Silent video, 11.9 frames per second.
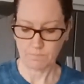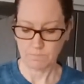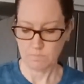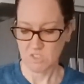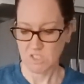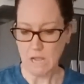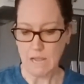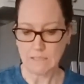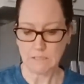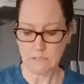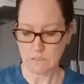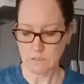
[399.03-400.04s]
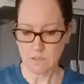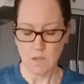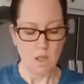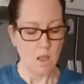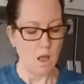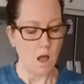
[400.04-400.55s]
sizes.
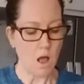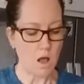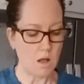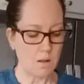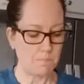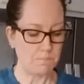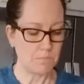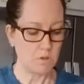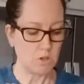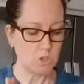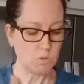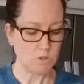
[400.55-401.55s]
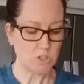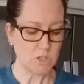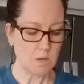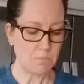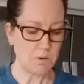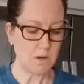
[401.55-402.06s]
So we're just
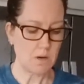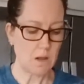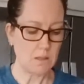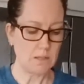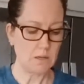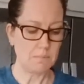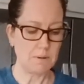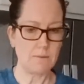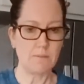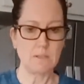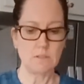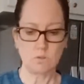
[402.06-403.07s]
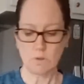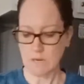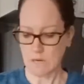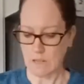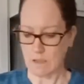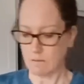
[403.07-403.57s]
gonna put a little bit of this
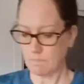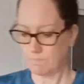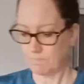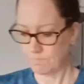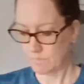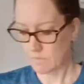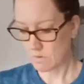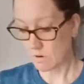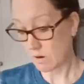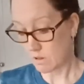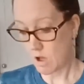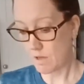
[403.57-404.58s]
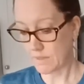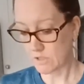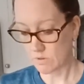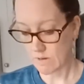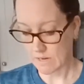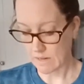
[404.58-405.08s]
zucchini in, or all the
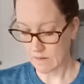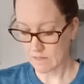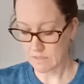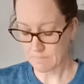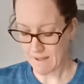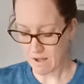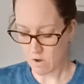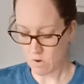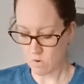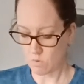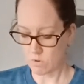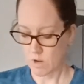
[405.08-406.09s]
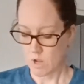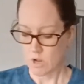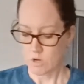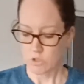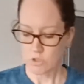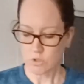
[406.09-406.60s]
zucchini in. It's about
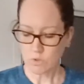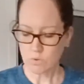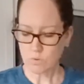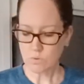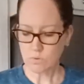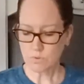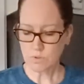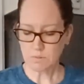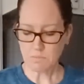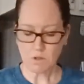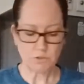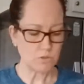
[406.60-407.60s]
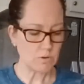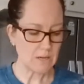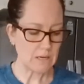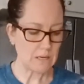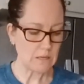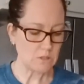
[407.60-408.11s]
2 small
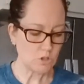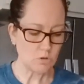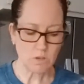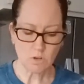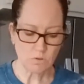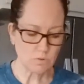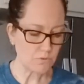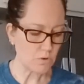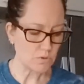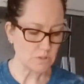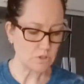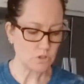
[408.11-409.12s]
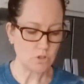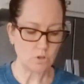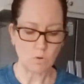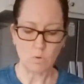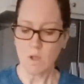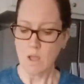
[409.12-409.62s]
zucchinis. You can use frozen
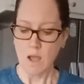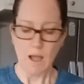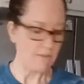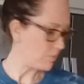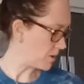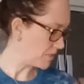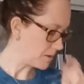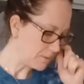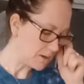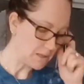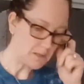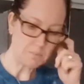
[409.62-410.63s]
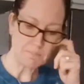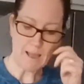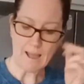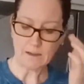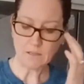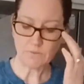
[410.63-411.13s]
too. I bought them in little
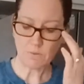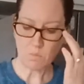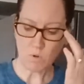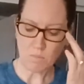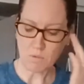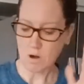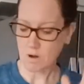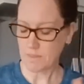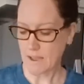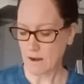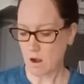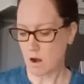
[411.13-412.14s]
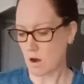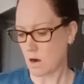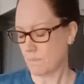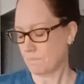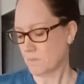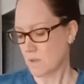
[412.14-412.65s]
bags from Walmart that
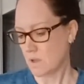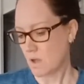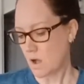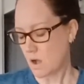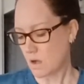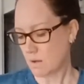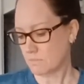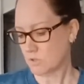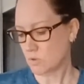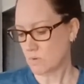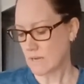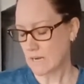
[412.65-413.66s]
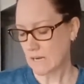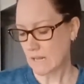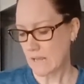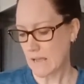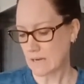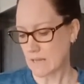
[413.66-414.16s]
are
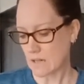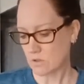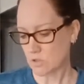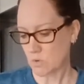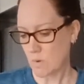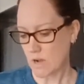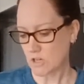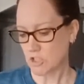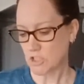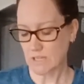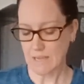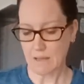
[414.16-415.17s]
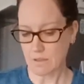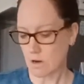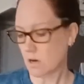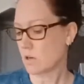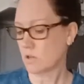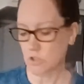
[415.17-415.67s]
zucchini and yellow squash
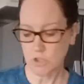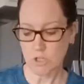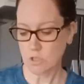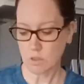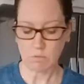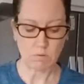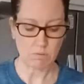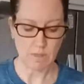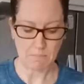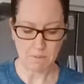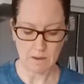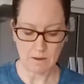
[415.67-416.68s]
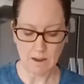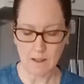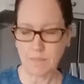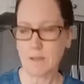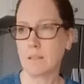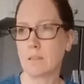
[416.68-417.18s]
together. Just throw them in. I
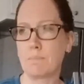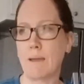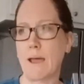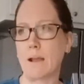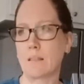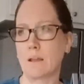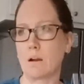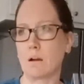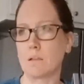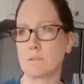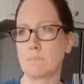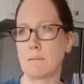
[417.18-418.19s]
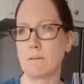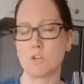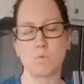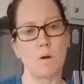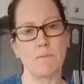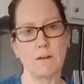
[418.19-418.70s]
think the bag there is maybe
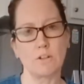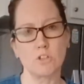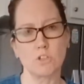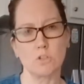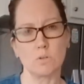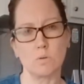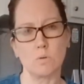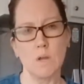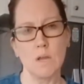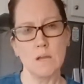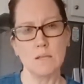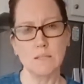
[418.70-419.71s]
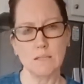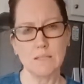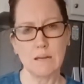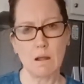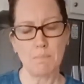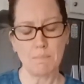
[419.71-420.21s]
12 ounce to
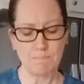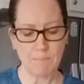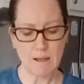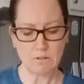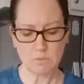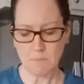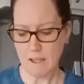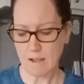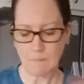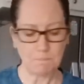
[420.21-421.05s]
16 ounce bag.